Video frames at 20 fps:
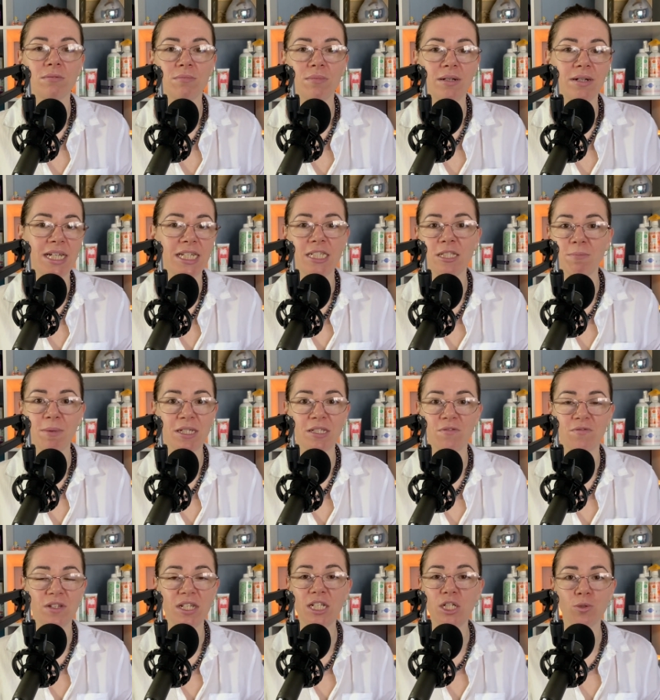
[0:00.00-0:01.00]
Well, he's supposed to
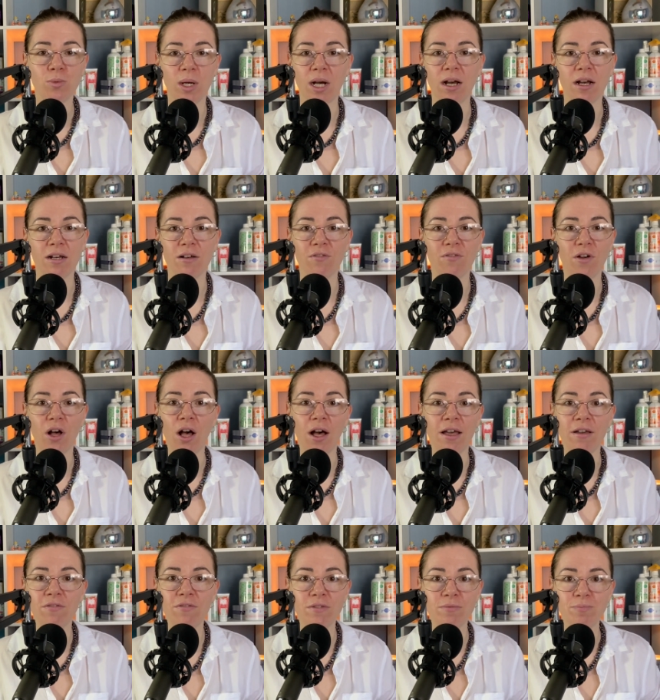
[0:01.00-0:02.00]
finish work at
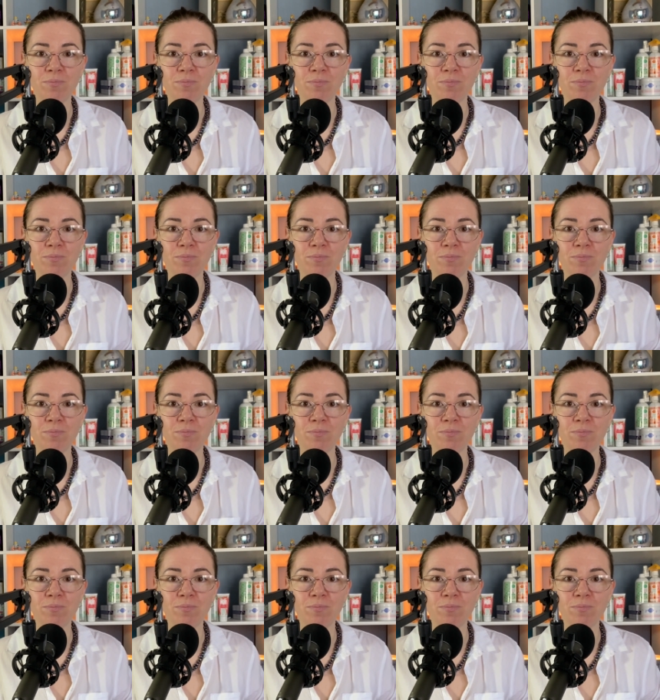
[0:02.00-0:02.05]
5.